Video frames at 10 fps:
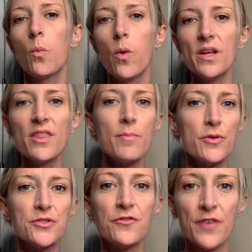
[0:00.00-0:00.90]
One of the
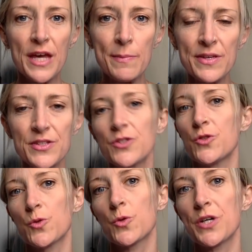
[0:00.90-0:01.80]
most famous
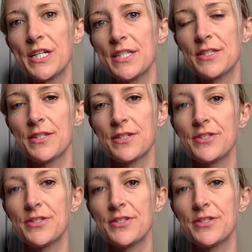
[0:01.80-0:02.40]
stories